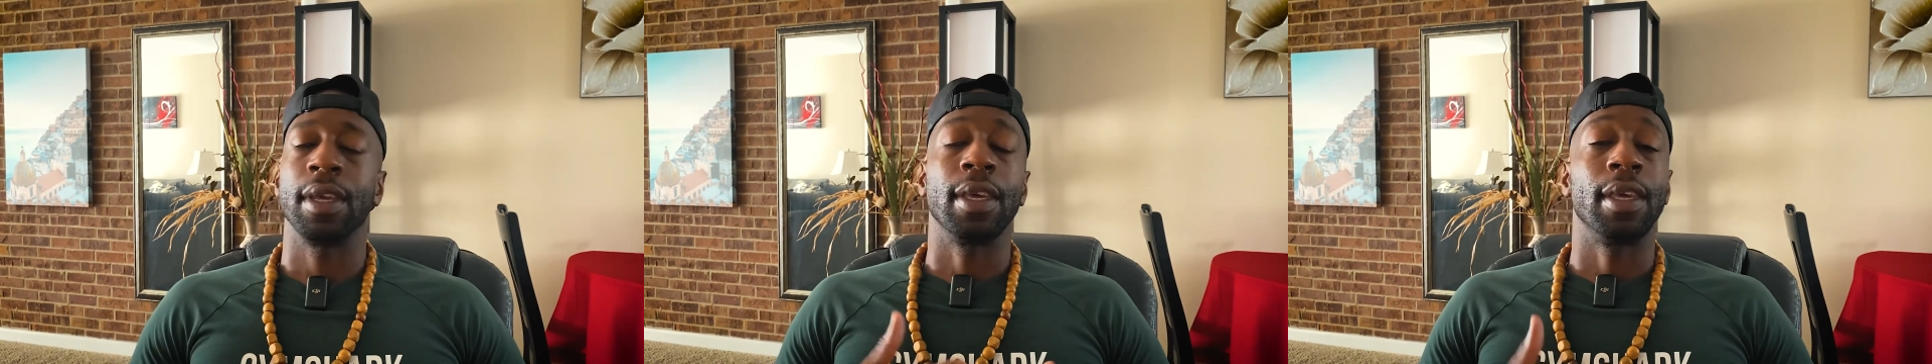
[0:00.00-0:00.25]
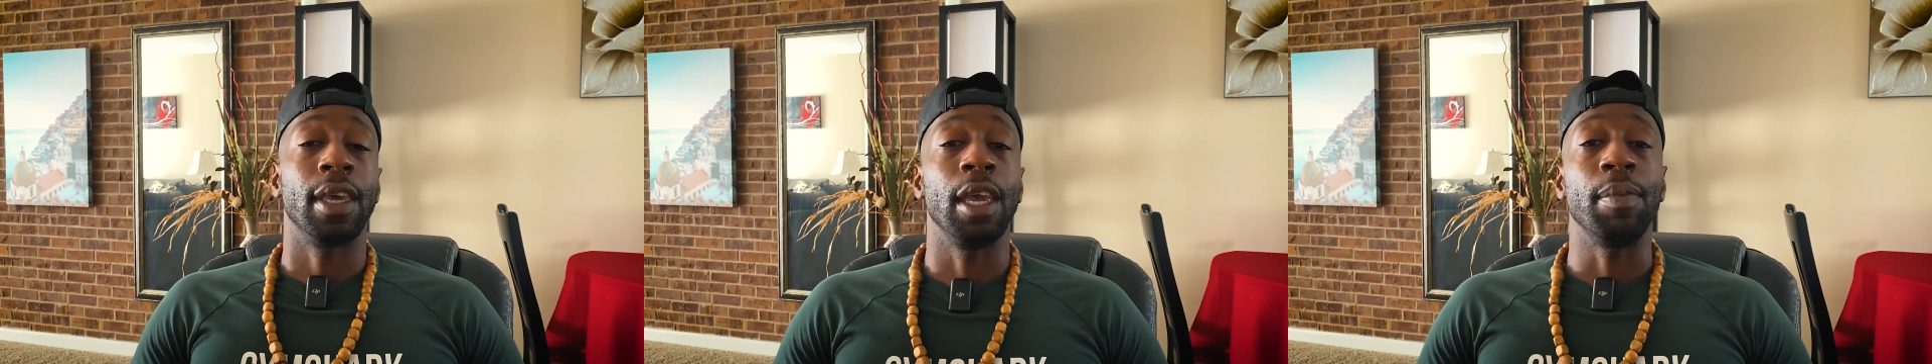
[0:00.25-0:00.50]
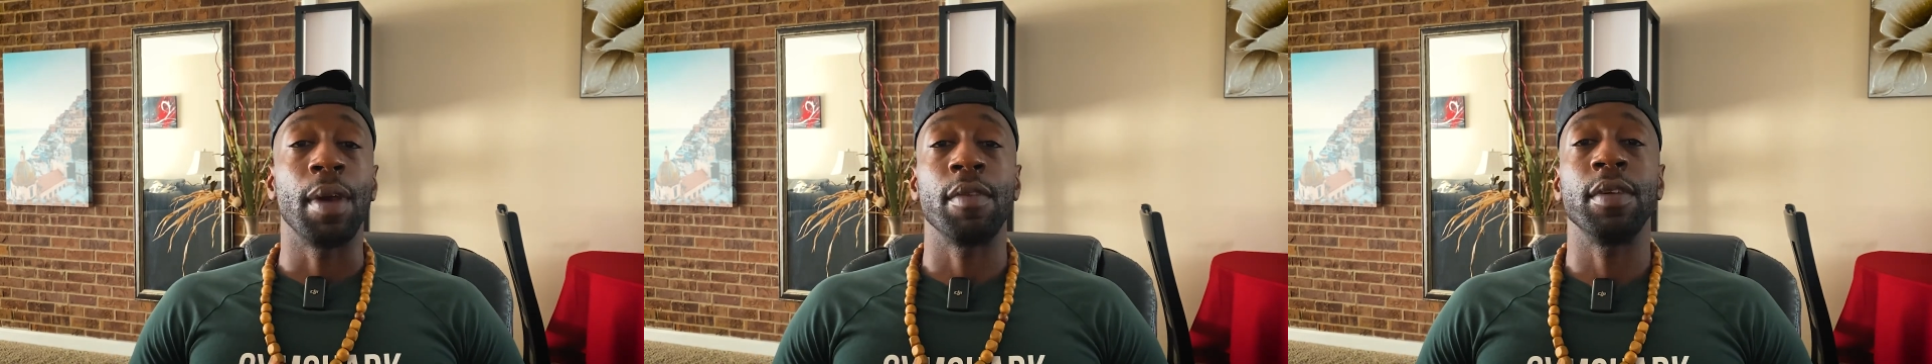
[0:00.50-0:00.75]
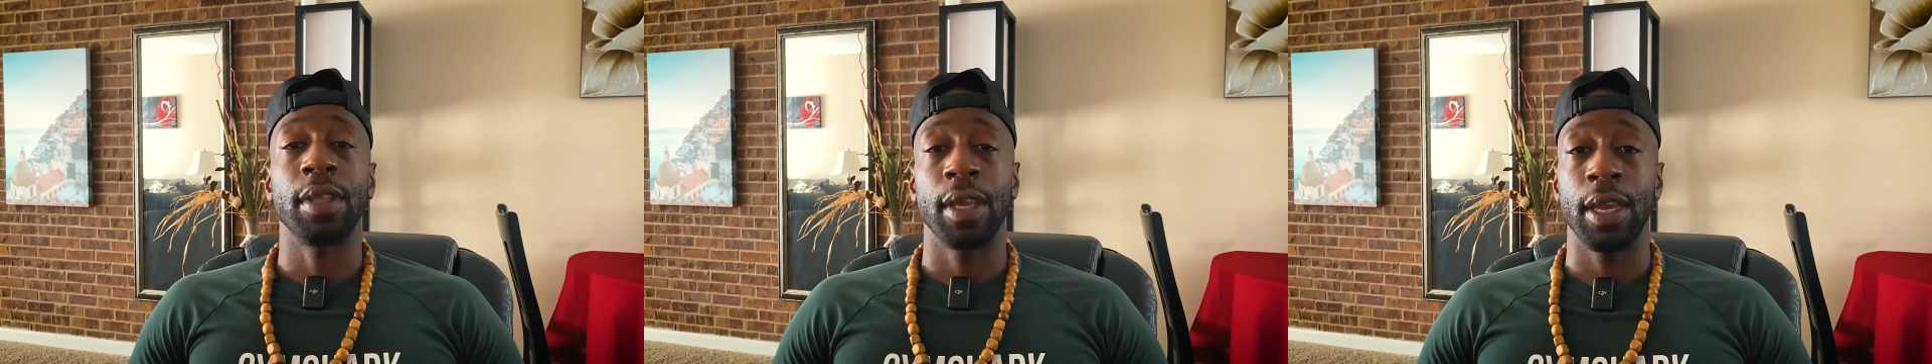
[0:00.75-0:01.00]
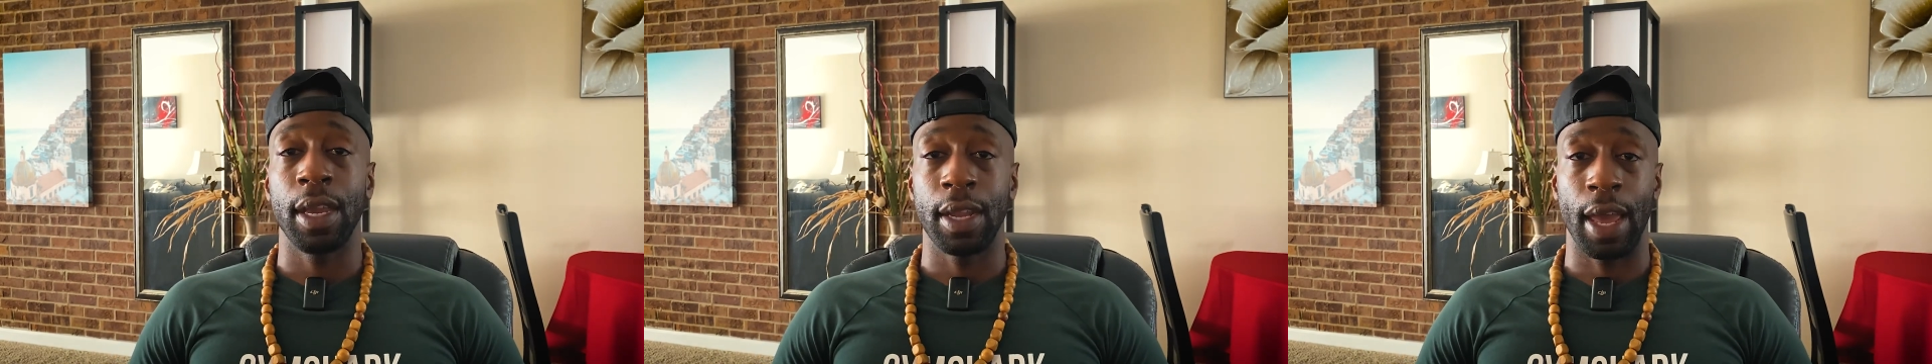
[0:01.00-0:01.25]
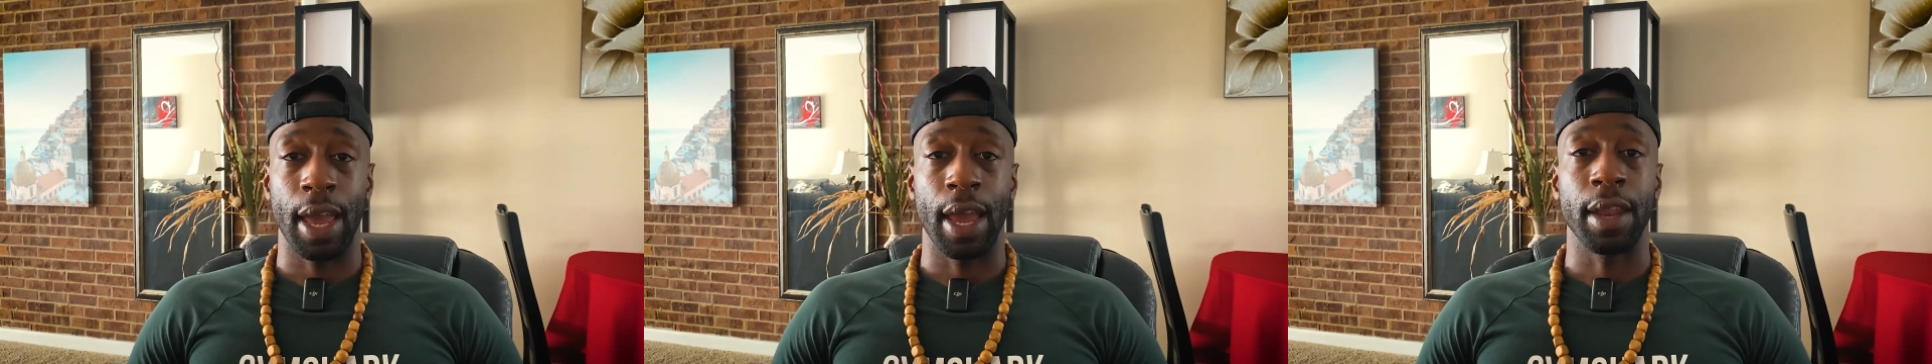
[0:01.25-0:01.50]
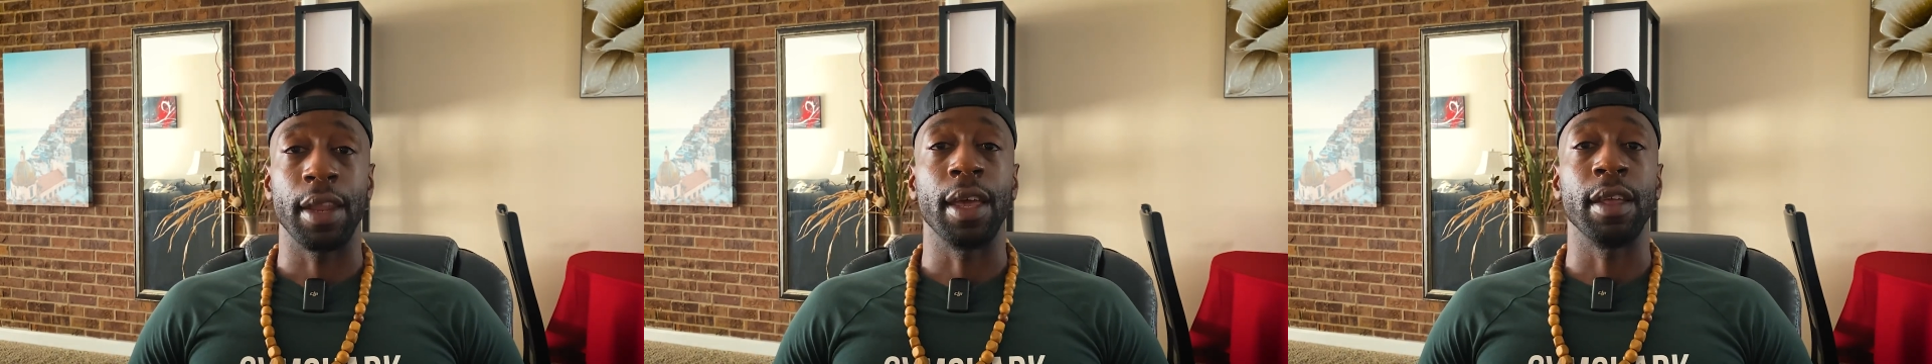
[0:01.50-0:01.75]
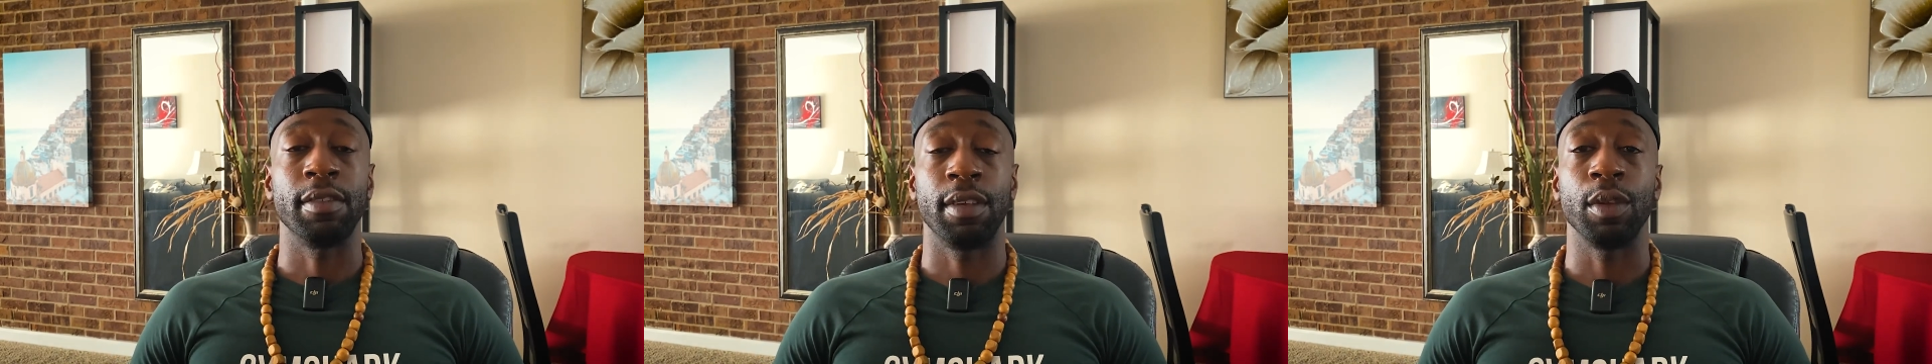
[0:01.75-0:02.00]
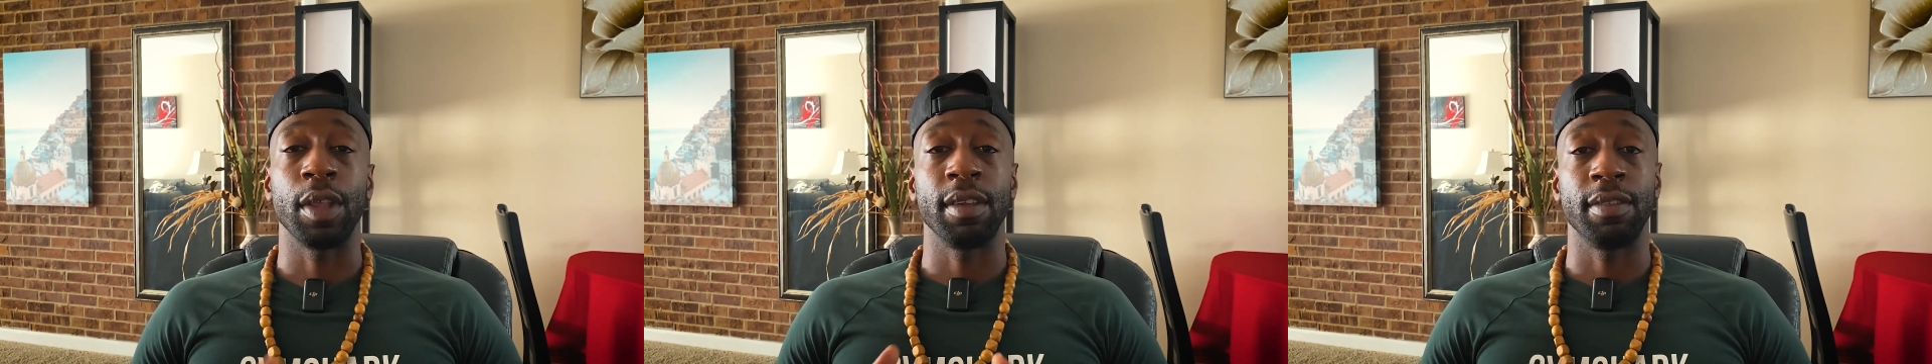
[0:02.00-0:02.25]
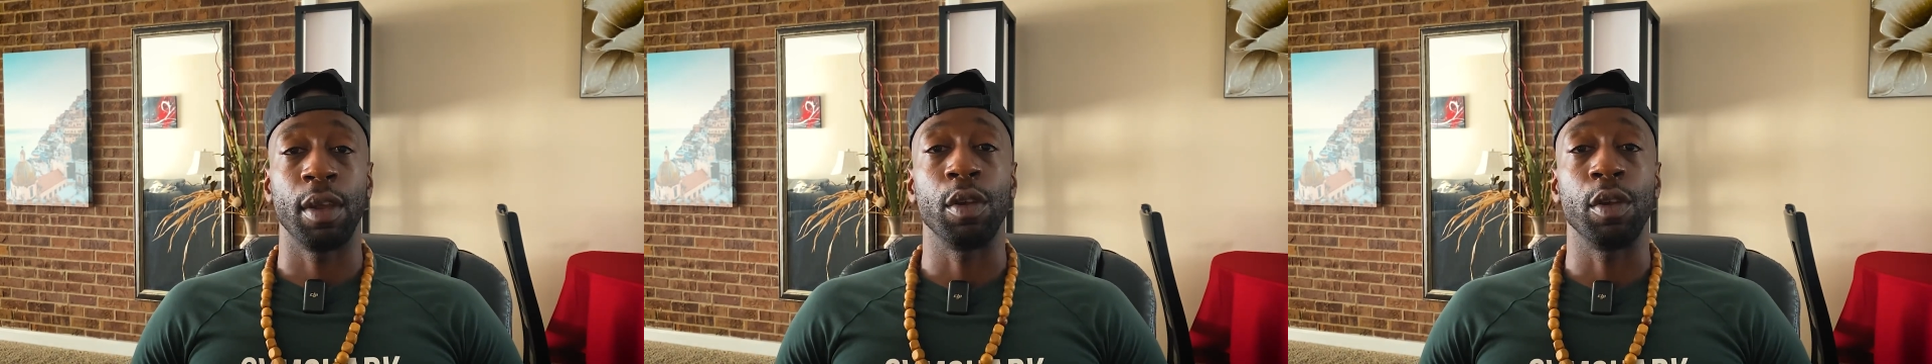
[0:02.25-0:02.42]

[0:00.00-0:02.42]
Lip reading: Keep everything in hand until they tell